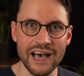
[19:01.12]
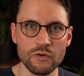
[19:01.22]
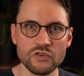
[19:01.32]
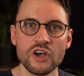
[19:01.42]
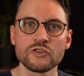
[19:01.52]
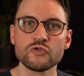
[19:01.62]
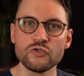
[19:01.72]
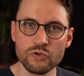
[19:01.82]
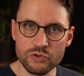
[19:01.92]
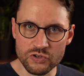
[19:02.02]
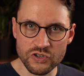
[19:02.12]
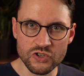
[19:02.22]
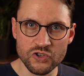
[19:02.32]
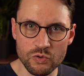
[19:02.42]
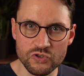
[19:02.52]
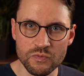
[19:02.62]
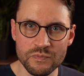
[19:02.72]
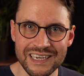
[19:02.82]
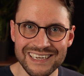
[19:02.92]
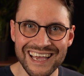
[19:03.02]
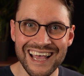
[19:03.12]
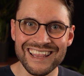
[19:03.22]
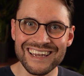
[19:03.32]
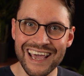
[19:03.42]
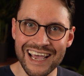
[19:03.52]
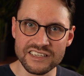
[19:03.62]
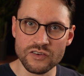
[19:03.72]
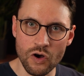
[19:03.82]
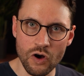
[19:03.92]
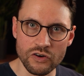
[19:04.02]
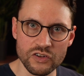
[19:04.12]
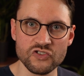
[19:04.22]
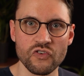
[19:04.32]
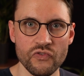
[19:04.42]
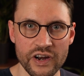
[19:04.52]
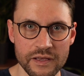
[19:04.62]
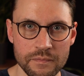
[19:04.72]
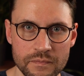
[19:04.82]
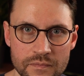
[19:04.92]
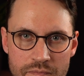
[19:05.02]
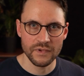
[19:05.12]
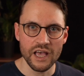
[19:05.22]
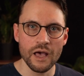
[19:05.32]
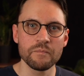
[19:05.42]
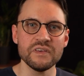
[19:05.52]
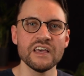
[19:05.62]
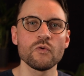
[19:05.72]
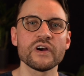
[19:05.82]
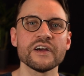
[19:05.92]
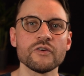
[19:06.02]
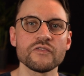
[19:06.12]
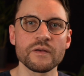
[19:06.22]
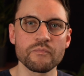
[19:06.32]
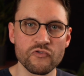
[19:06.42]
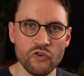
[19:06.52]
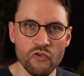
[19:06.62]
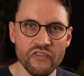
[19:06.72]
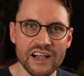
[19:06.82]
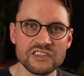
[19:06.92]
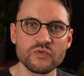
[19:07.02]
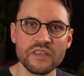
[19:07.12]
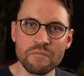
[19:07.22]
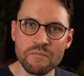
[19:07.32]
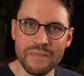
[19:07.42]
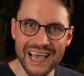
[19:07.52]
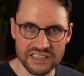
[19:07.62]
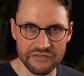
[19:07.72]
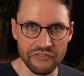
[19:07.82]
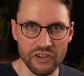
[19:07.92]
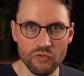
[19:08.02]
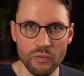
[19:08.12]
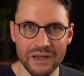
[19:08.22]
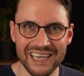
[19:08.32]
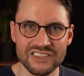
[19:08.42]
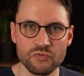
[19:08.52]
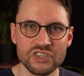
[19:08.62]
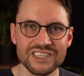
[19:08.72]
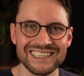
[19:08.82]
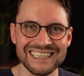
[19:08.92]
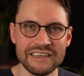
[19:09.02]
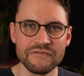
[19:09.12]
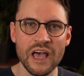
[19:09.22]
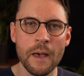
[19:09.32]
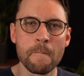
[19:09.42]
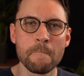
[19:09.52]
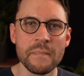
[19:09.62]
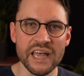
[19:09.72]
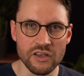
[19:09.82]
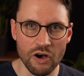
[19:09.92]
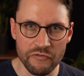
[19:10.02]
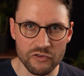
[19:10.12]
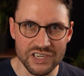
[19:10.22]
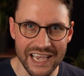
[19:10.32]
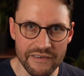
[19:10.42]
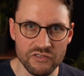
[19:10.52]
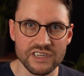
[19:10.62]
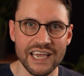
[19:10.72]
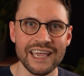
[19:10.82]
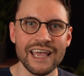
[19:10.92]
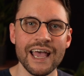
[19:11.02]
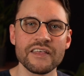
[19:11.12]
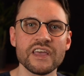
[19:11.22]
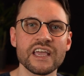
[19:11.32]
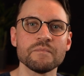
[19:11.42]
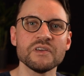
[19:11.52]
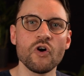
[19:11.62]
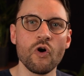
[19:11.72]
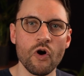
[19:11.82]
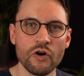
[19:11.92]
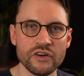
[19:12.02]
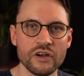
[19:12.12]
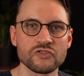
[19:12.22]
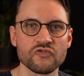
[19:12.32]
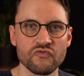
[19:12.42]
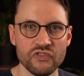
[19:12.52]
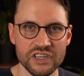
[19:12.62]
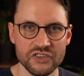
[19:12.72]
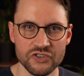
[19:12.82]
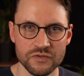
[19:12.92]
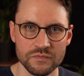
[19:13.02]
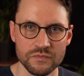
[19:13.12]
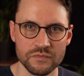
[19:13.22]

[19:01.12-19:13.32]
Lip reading: out to users on social media that has an audience already. Be aware that profiles with a massive follower base receive many offers every day, and they can be hard to reach.